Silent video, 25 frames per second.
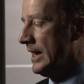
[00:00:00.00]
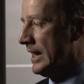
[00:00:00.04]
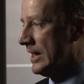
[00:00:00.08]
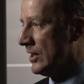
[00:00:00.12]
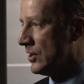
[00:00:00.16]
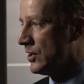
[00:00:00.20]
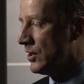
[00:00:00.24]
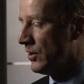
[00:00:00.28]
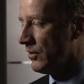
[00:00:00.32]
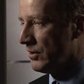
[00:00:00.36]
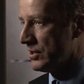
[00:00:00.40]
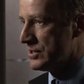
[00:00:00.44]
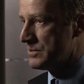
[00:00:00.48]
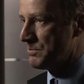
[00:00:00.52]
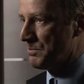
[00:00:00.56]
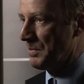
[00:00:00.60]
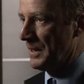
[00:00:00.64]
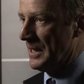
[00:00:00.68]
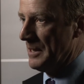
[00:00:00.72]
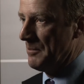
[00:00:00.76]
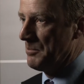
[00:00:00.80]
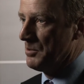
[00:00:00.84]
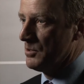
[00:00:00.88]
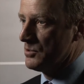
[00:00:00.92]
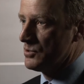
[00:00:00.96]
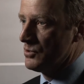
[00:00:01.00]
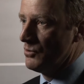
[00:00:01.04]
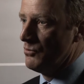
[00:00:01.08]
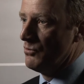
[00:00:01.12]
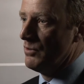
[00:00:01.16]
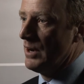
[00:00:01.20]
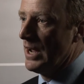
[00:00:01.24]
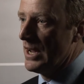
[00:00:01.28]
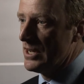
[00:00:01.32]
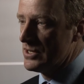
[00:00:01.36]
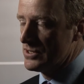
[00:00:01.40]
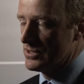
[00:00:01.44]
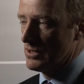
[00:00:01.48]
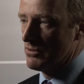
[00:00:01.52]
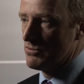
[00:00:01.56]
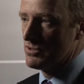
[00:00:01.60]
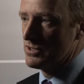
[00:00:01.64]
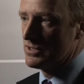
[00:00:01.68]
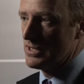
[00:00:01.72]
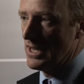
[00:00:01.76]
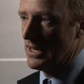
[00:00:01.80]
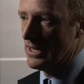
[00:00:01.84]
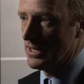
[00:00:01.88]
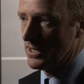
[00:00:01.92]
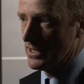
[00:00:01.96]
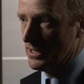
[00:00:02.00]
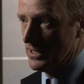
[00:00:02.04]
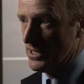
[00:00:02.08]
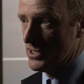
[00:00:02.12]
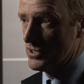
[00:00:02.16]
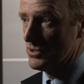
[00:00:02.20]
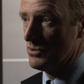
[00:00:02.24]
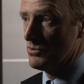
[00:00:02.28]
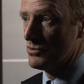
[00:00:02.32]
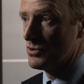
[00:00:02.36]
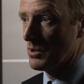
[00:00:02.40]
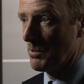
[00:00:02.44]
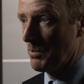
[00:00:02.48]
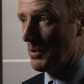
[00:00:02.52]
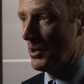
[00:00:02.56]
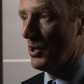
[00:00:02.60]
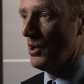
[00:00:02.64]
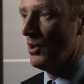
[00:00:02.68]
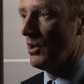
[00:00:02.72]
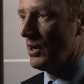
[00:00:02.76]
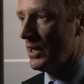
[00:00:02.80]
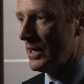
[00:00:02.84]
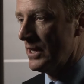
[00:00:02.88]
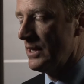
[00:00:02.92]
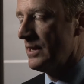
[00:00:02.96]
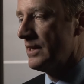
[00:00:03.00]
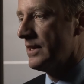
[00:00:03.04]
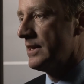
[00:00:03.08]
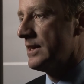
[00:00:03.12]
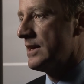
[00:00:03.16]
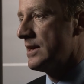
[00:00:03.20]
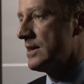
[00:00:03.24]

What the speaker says: encourage people to raise those technical issues up early